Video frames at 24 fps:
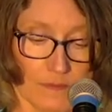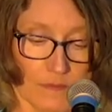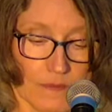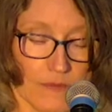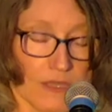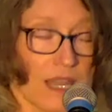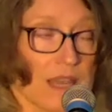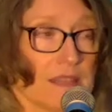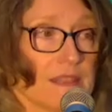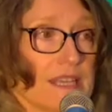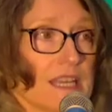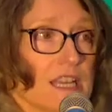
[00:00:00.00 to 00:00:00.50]

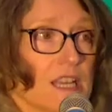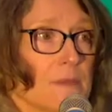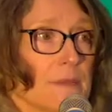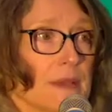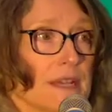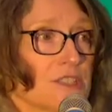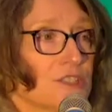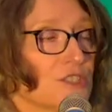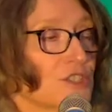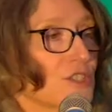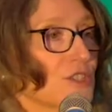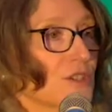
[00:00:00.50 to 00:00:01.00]
Now think
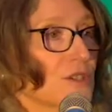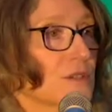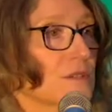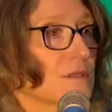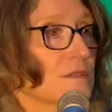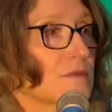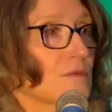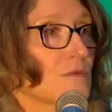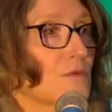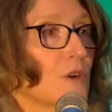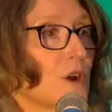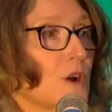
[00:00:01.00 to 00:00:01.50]
about your
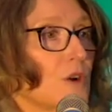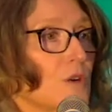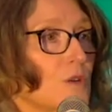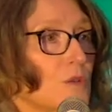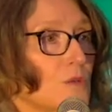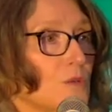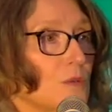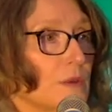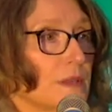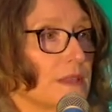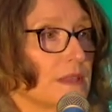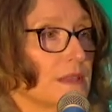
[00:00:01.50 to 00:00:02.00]
role
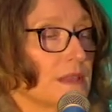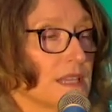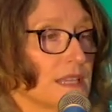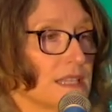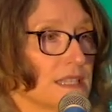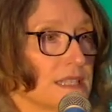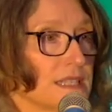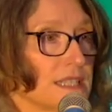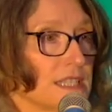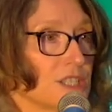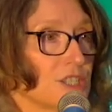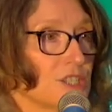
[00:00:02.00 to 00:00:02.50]
with
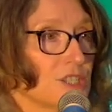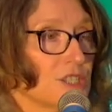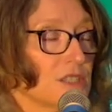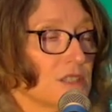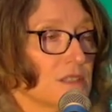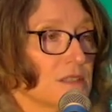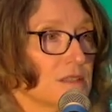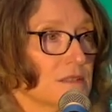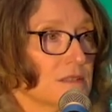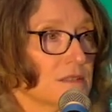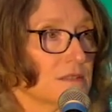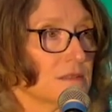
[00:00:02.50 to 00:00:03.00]
Extension.